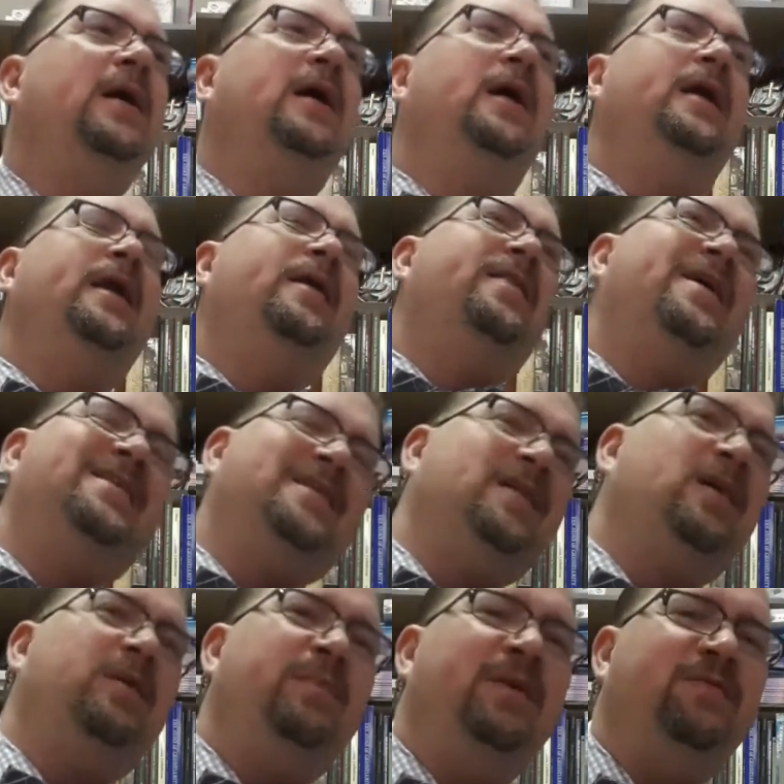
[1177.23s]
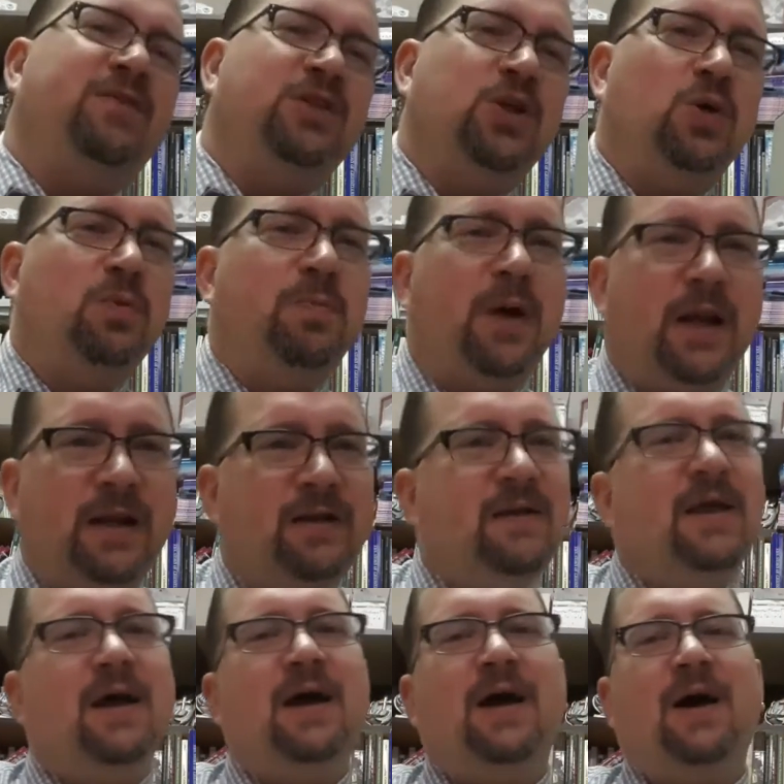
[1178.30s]
Now that's a little bit of a joke, but
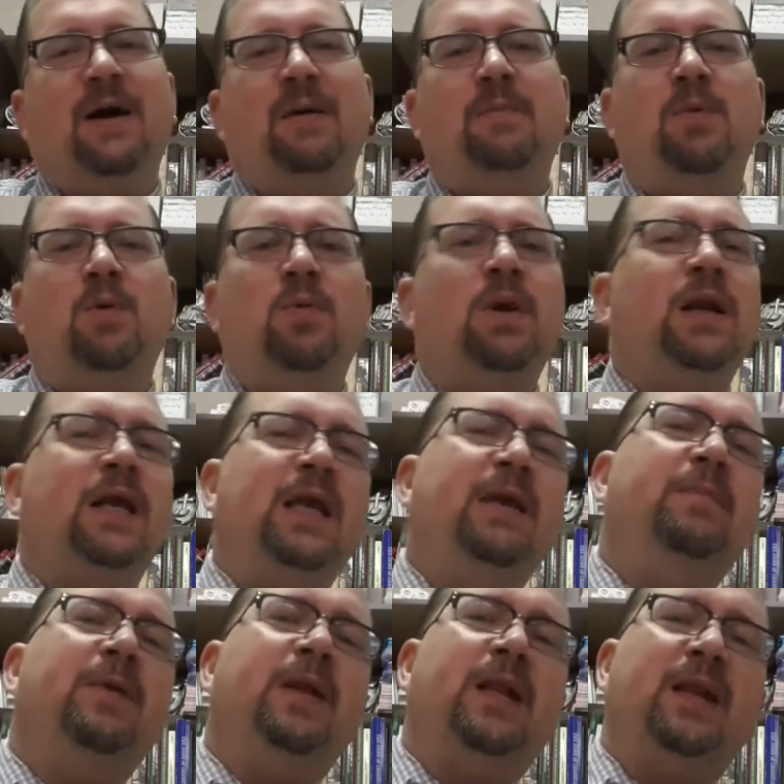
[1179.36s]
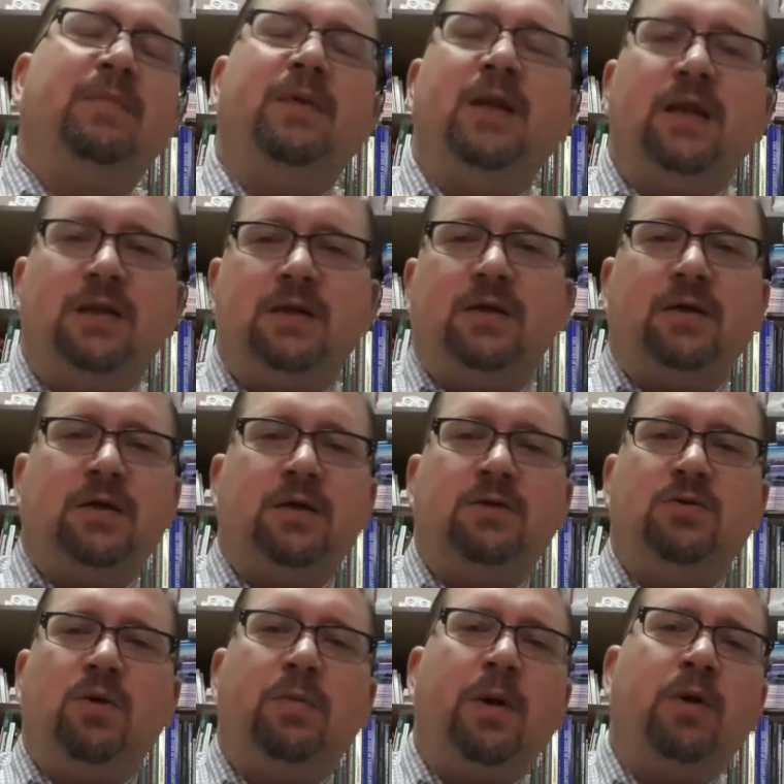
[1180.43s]
I want to keep it limited to
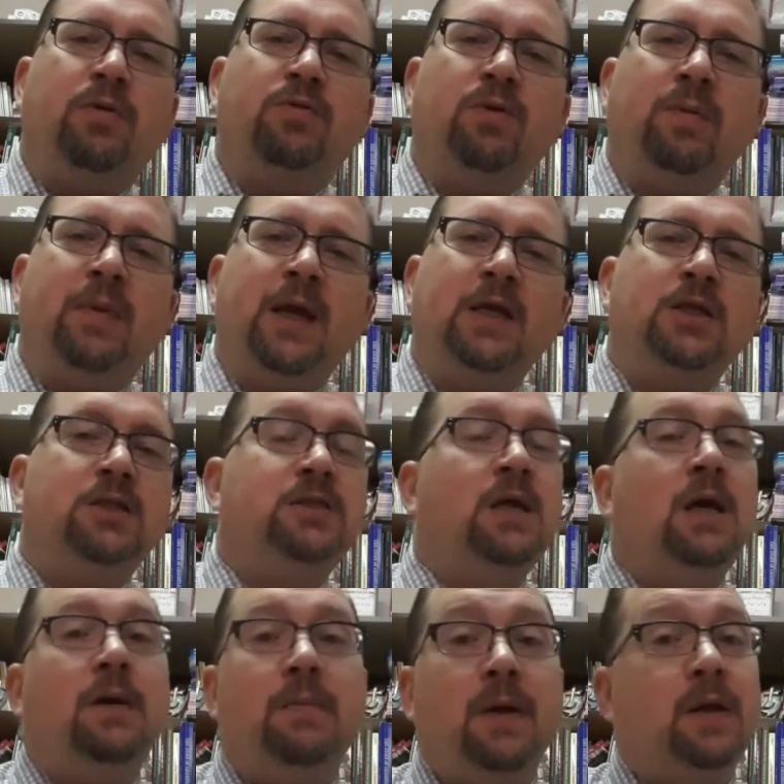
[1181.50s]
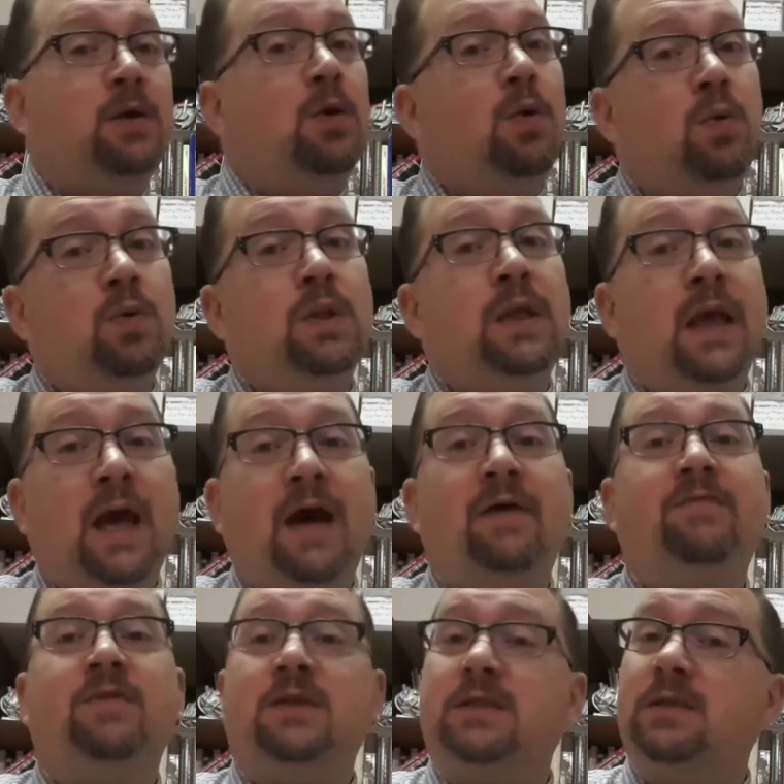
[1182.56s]
about 3 pages, but you only
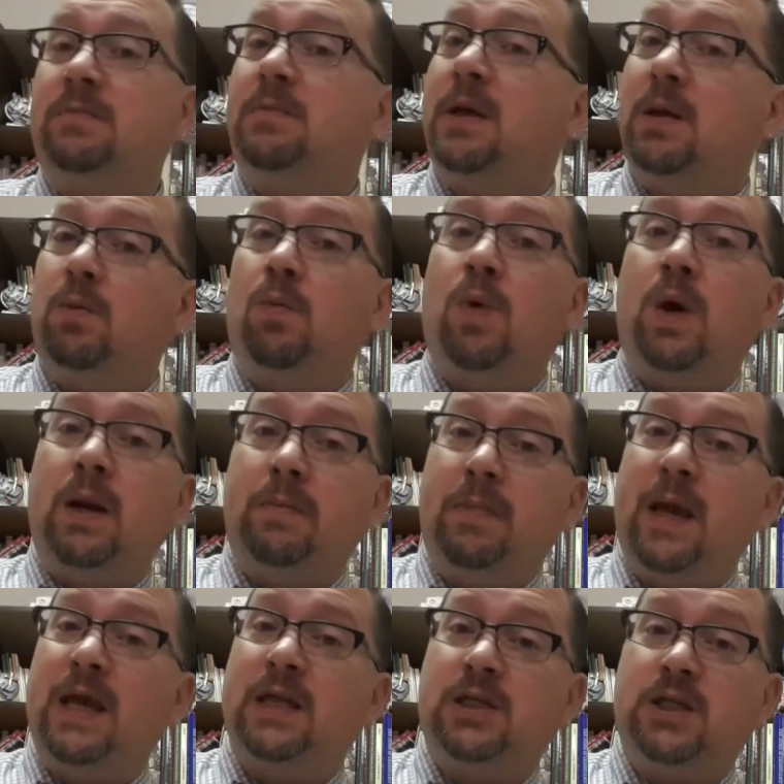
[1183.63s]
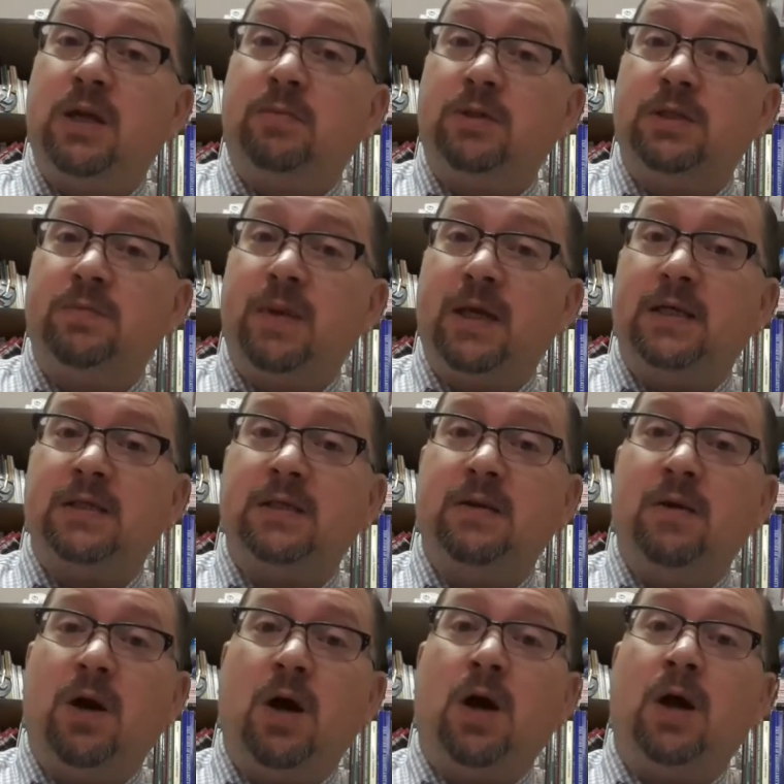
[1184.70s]
have to submit 1 page double spaced
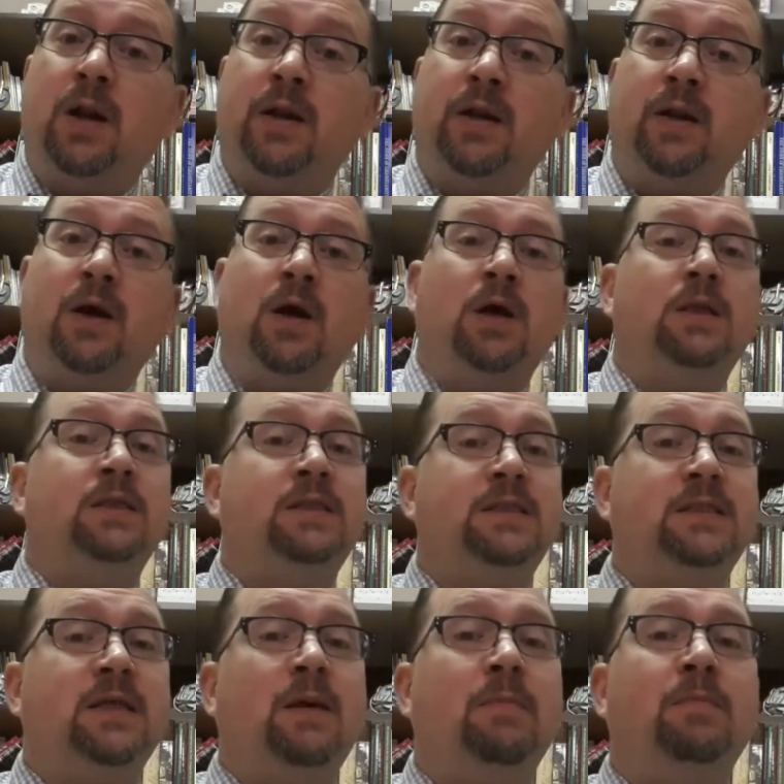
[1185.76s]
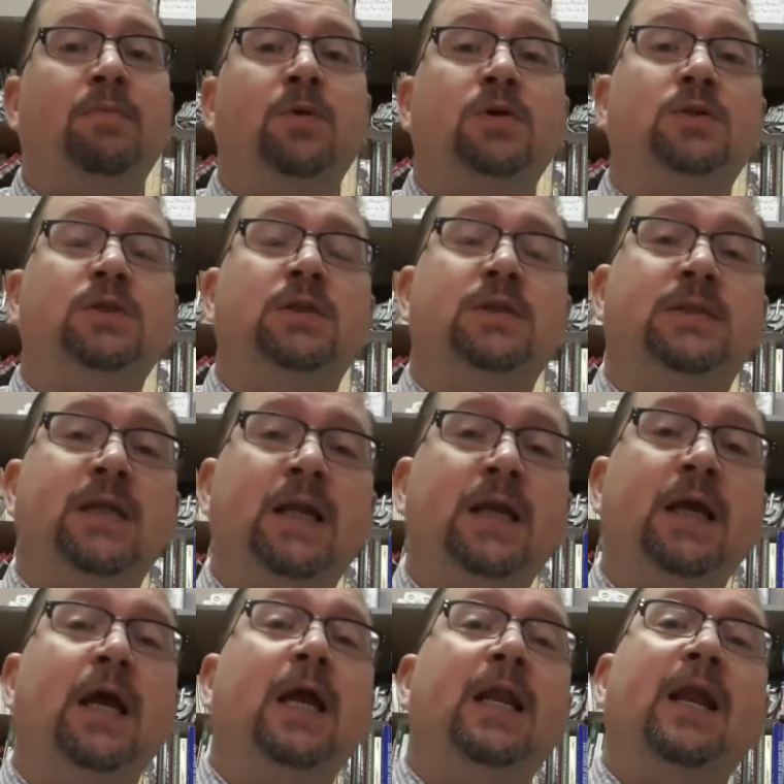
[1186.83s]
on some personal study.